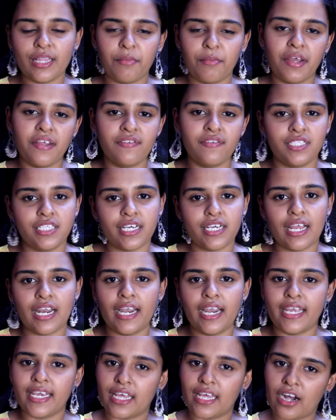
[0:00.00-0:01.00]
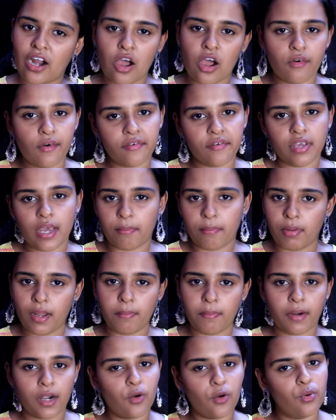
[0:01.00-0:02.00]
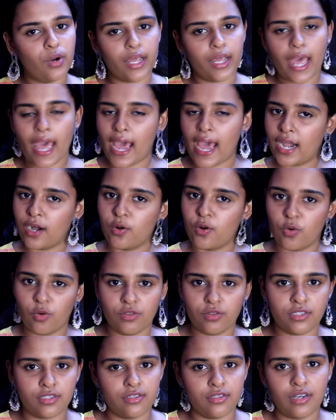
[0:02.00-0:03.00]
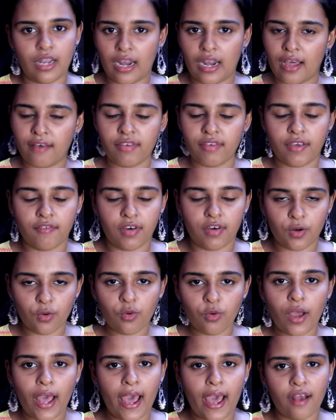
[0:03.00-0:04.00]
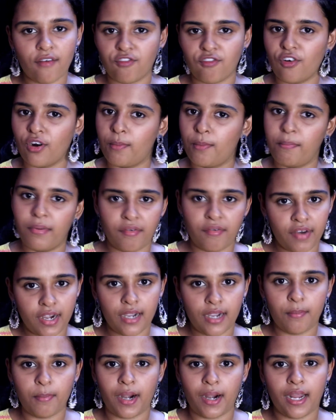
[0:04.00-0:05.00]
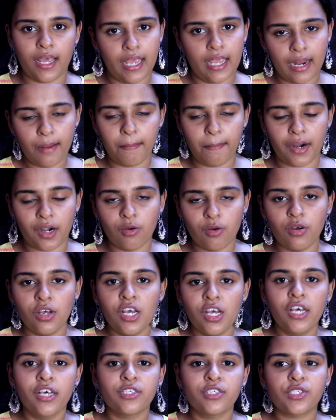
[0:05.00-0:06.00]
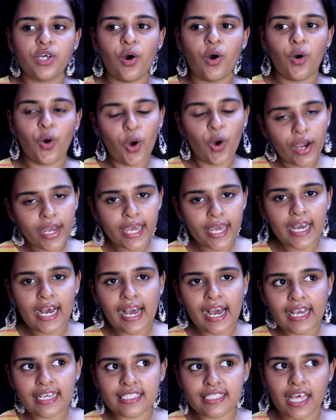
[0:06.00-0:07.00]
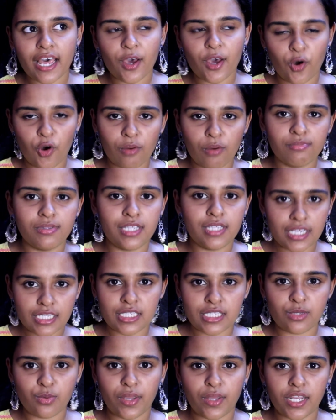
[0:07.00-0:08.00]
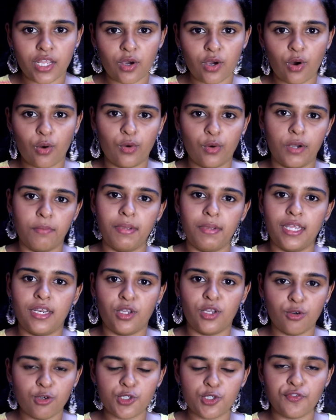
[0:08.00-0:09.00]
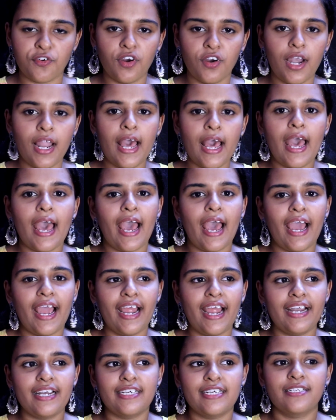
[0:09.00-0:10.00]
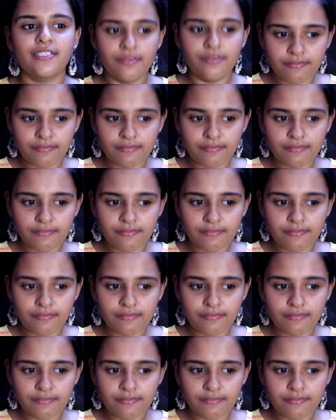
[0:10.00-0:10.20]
indha mari vishayangala neenga raw ave apply panna ungalku hair growth nallave varum hair fall prevent panna help panum. So okay guys I hope this video would be useful and